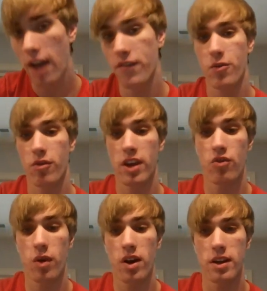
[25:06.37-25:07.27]
After rook
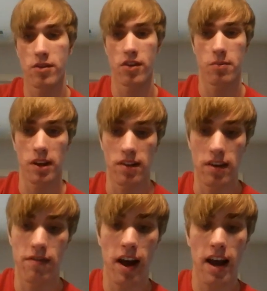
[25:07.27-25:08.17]
h1, he just plays
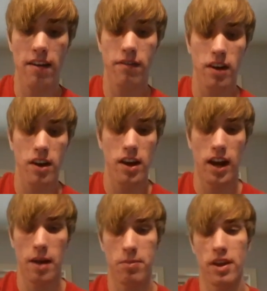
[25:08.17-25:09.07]
e5,
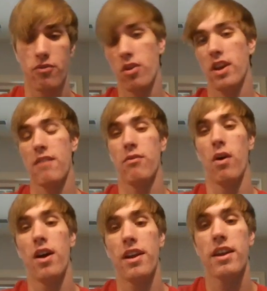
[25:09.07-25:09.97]
and I play rook
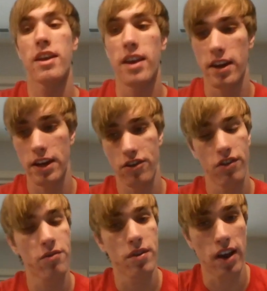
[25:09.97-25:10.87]
f1, and he
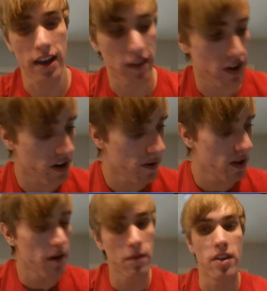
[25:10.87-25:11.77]
just resigns here.
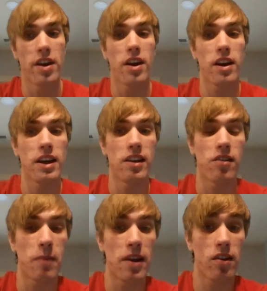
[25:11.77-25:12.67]
There
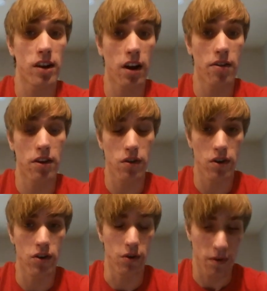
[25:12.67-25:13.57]
is basically nothing you
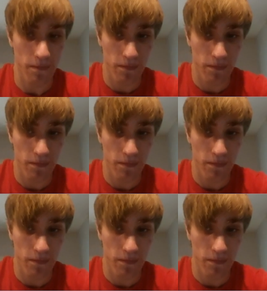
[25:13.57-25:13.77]
can do.